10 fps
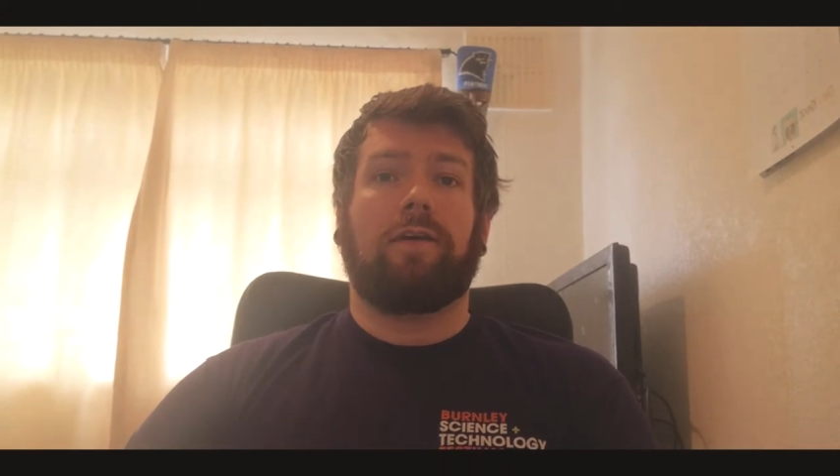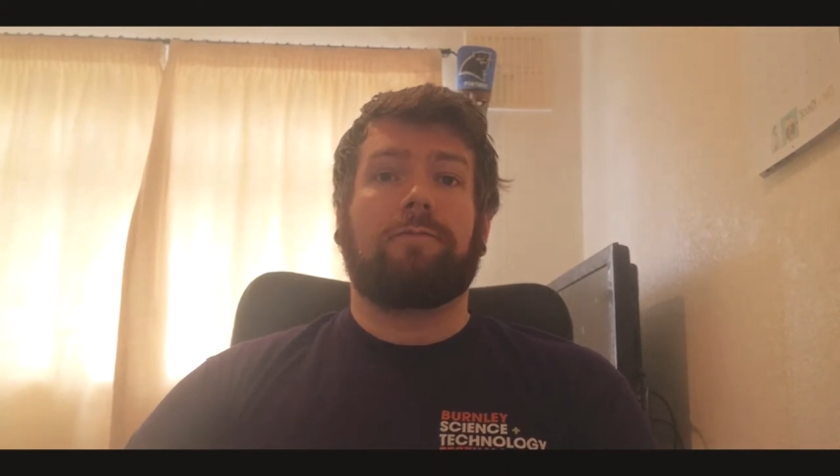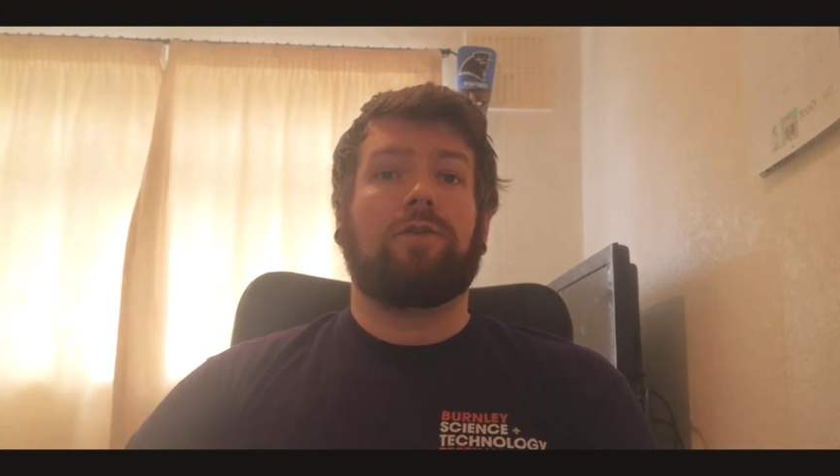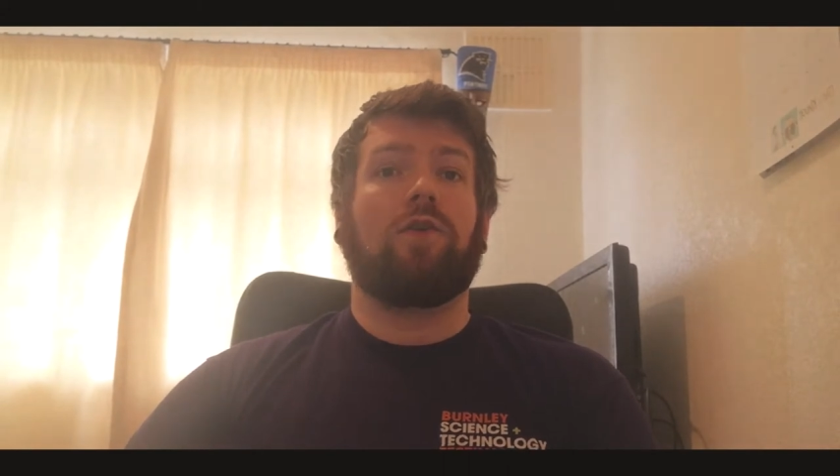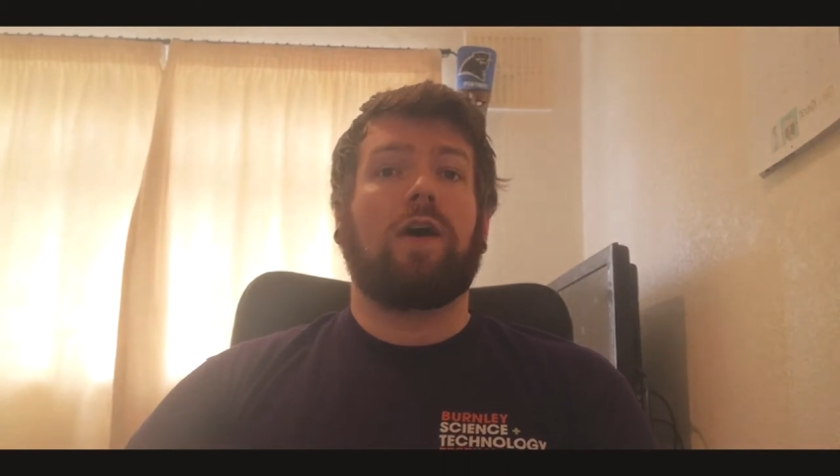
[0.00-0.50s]

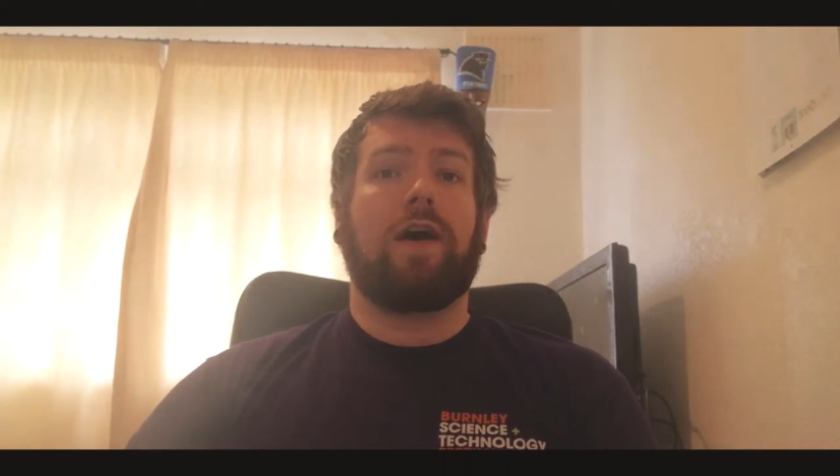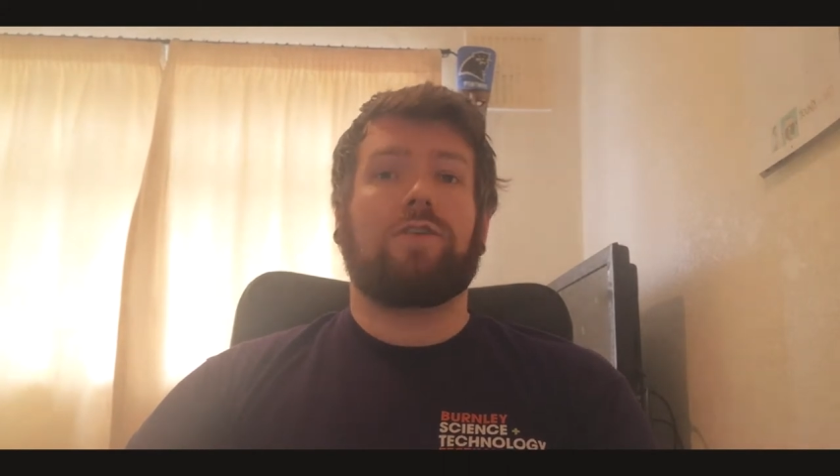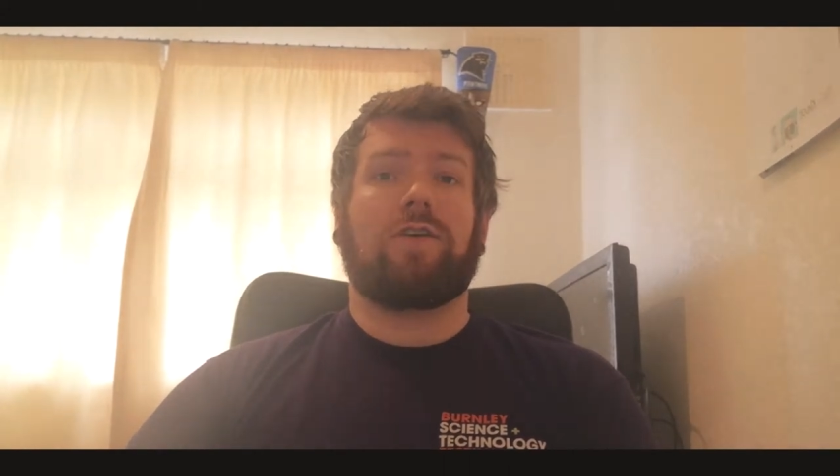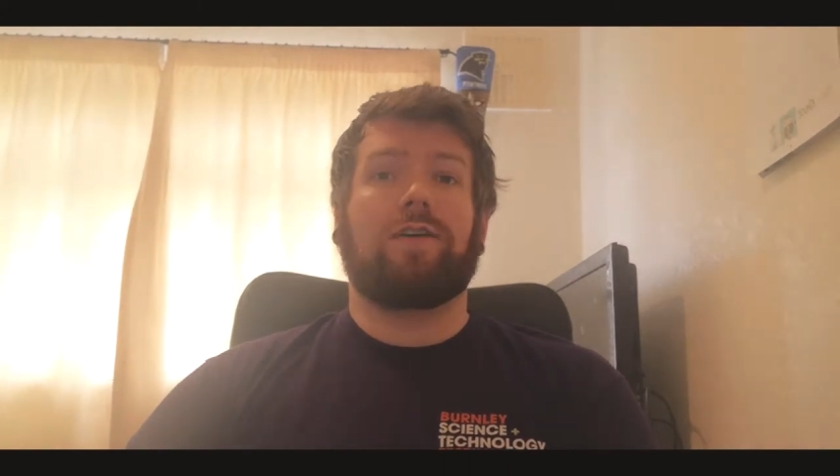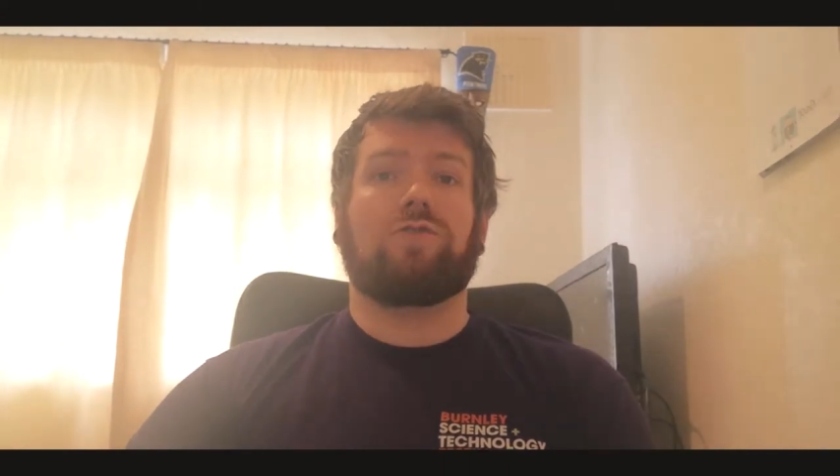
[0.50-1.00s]
If your
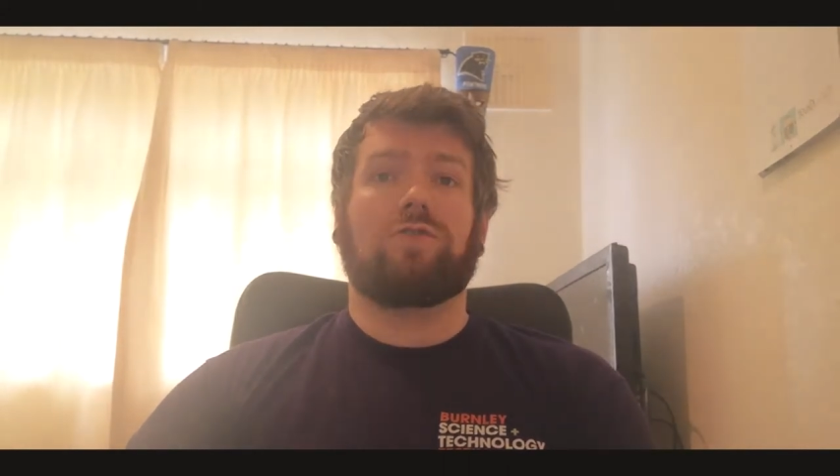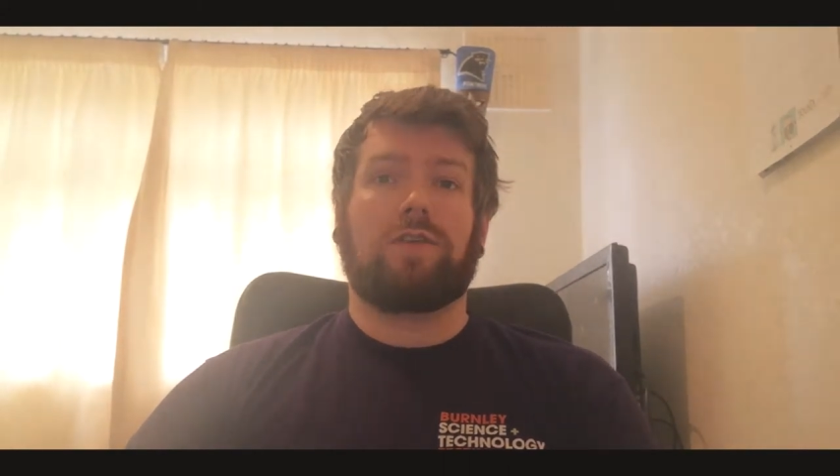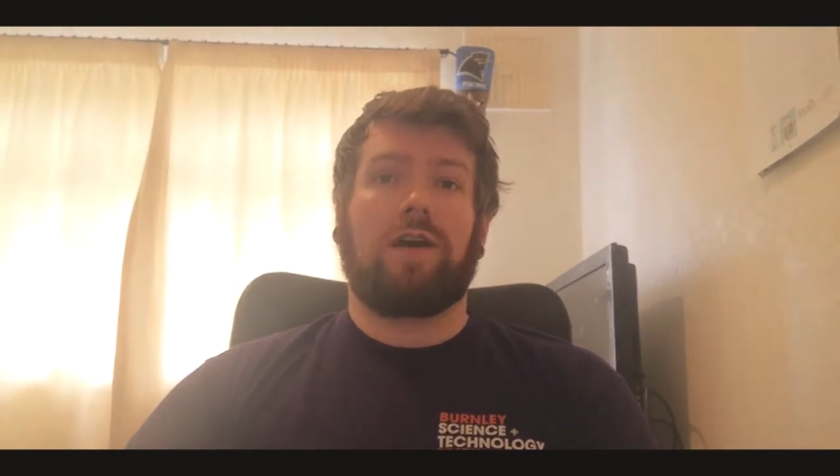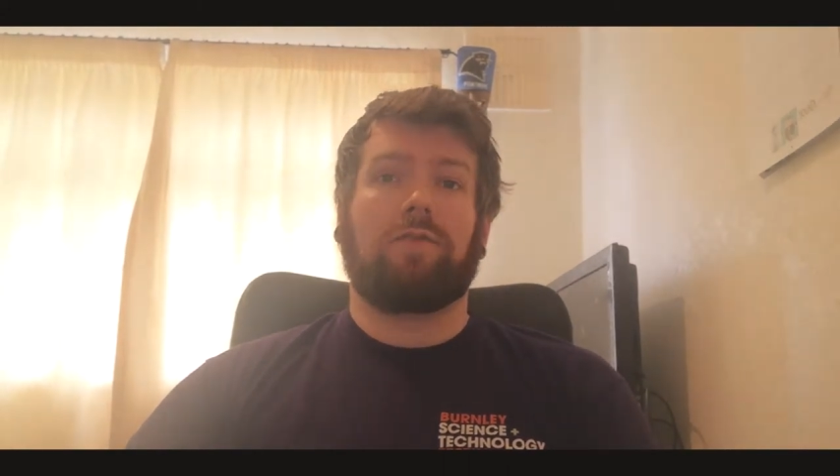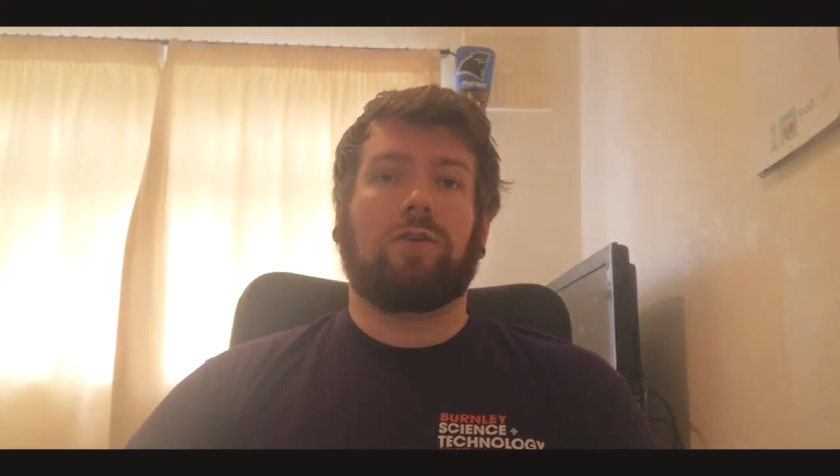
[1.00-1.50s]
hairdryer
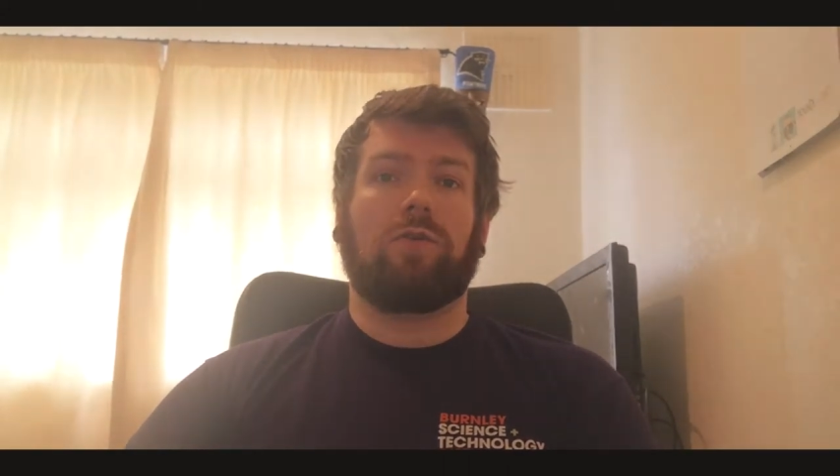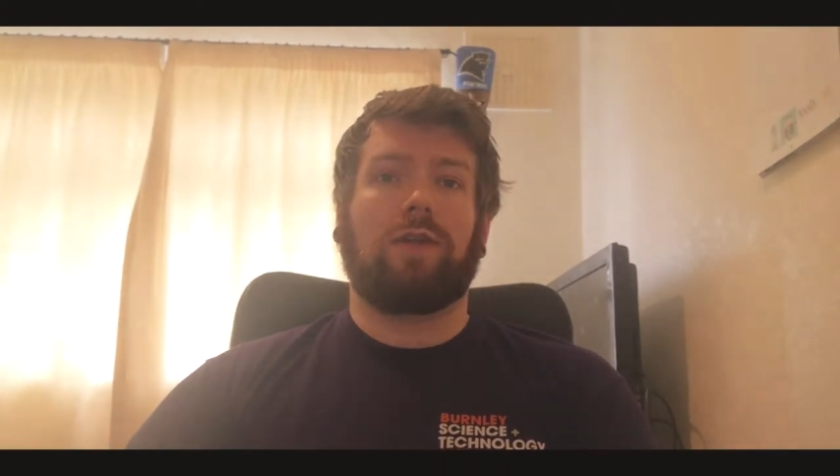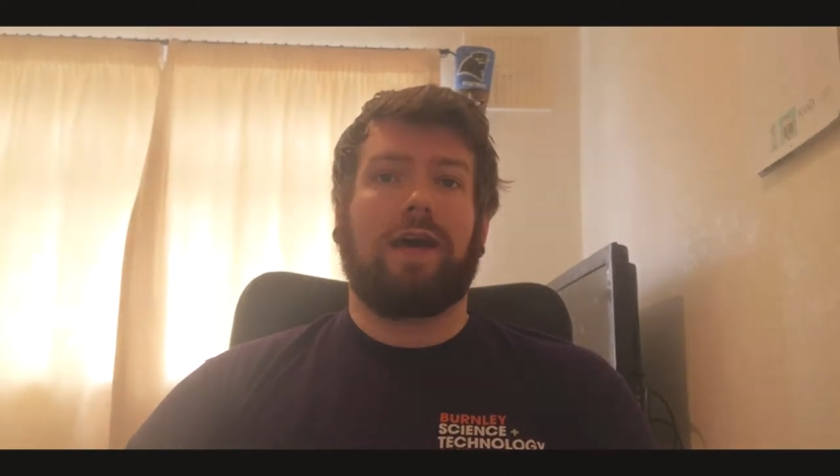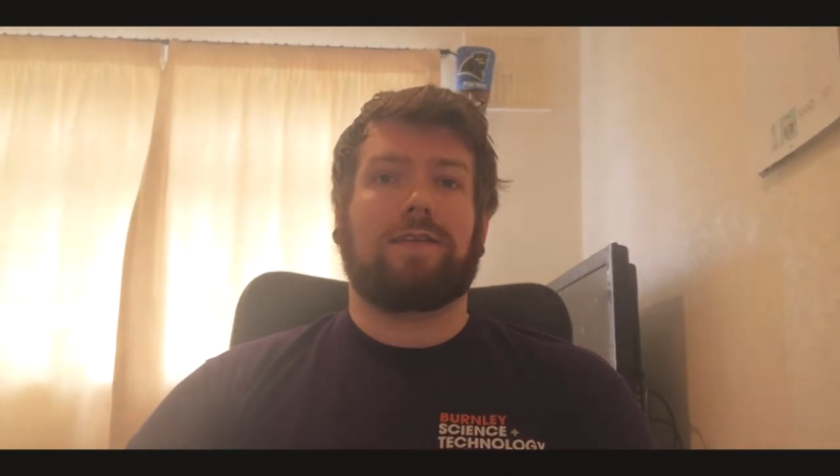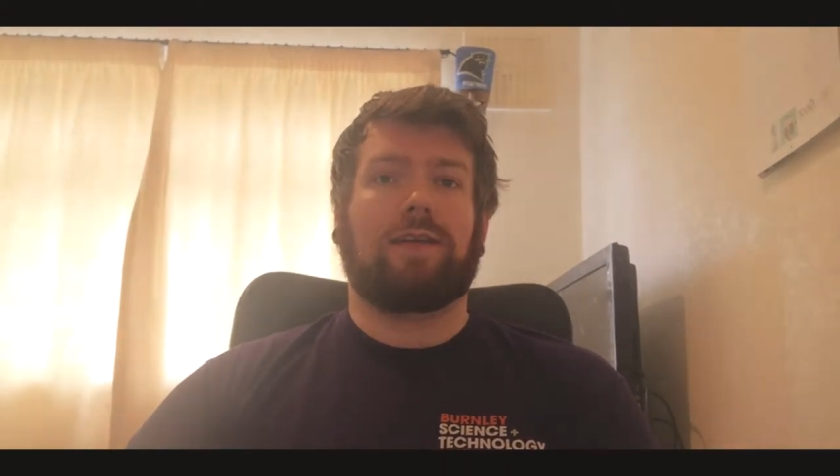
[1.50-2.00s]
doesn't have a
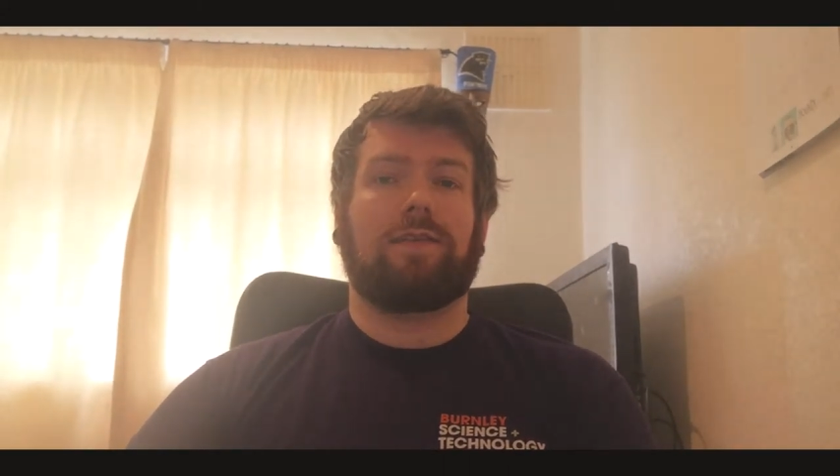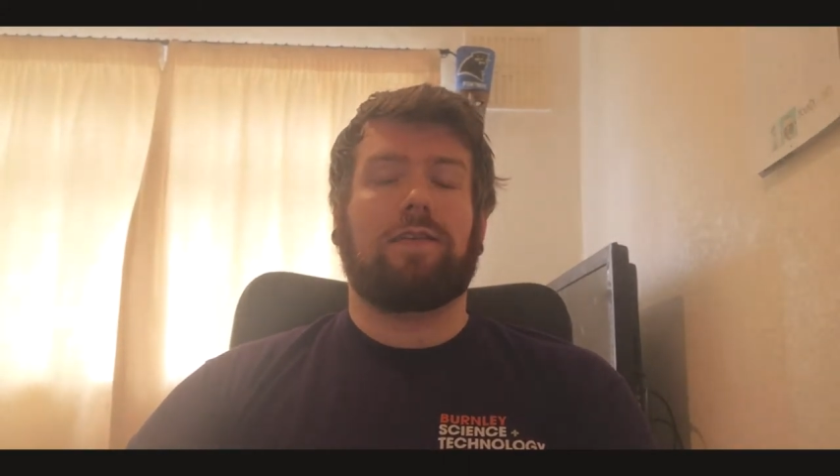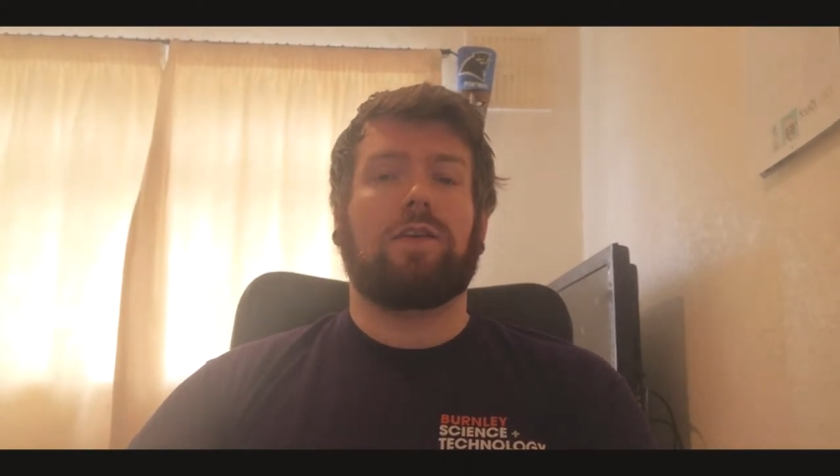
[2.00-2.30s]
cool air setting,